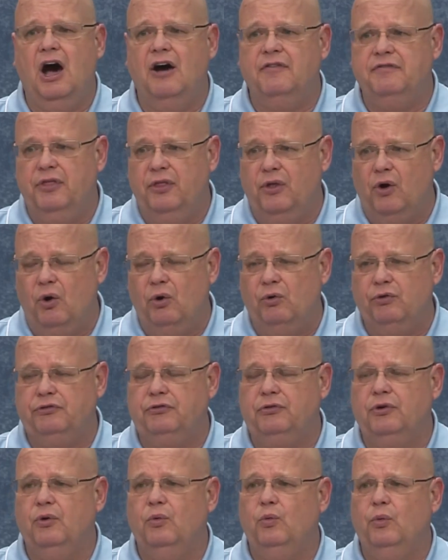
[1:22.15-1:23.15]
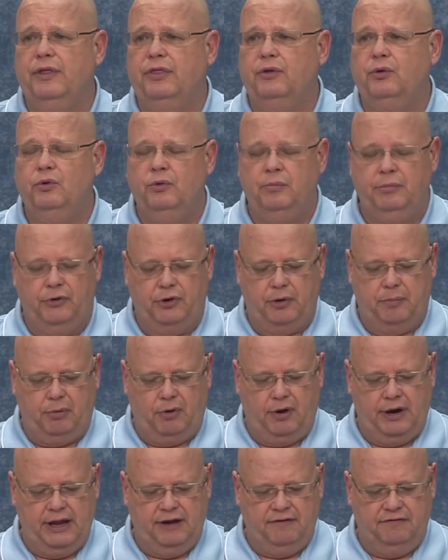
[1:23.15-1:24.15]
of those with whom they're
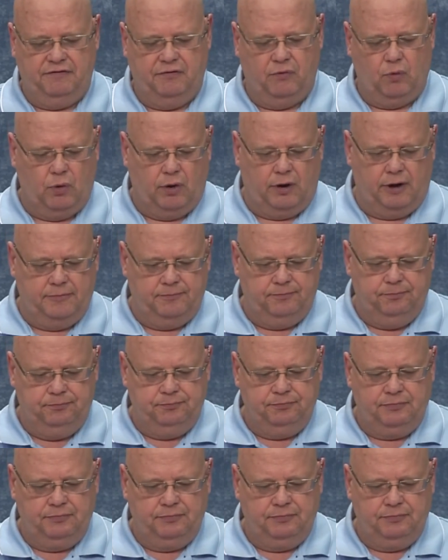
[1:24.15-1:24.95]
praying for.